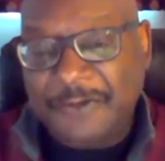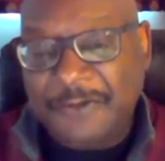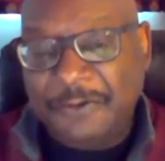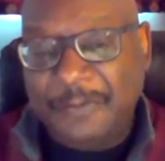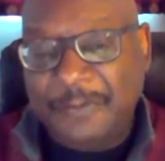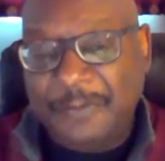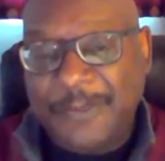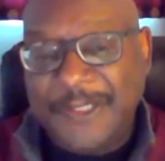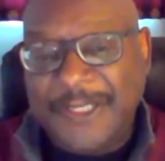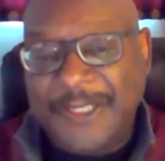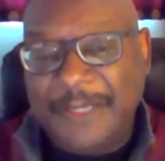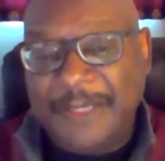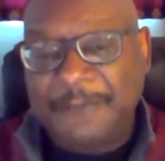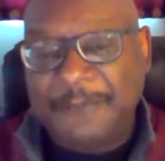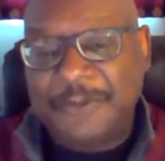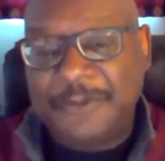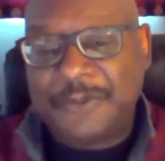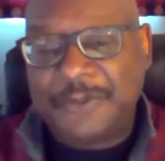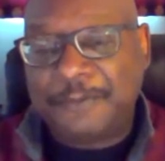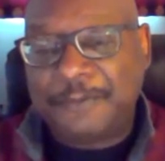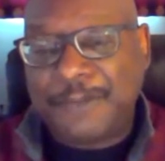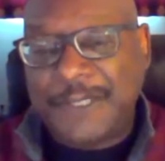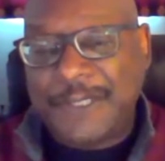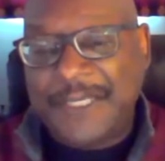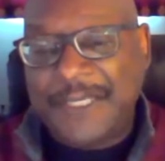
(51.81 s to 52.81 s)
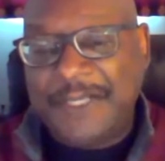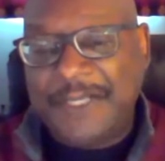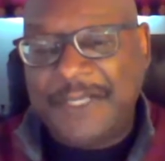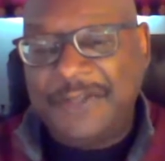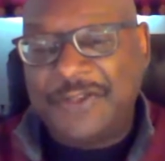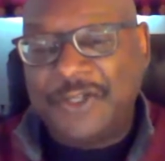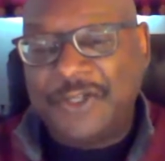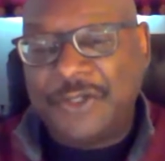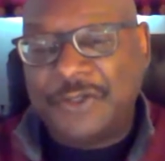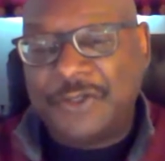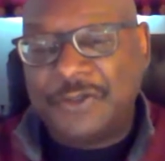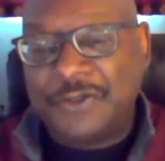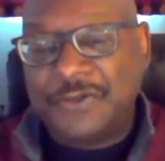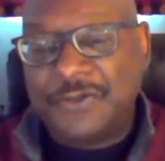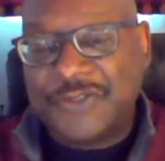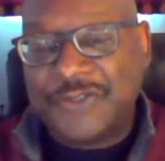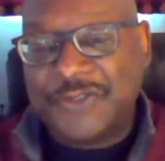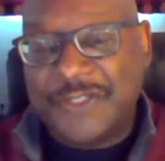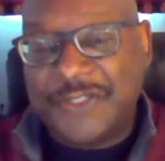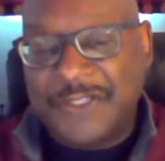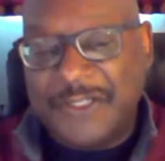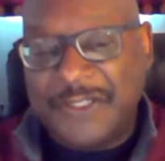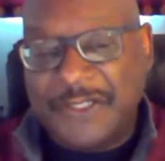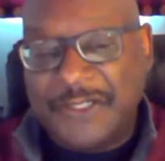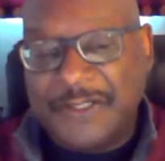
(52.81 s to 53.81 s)
and you'll be able to play
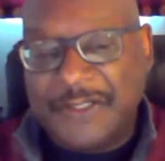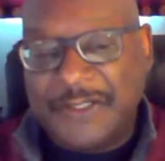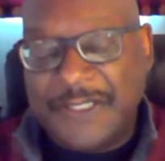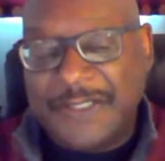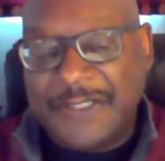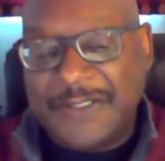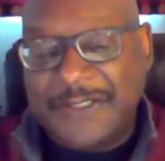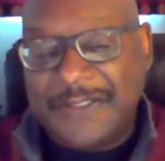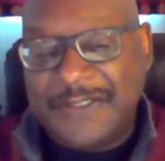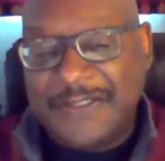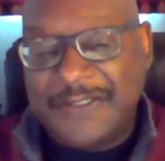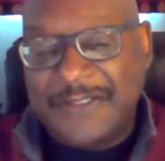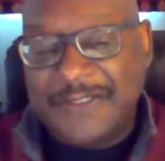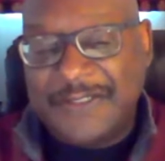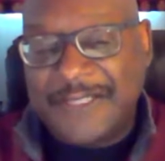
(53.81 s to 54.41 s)
those and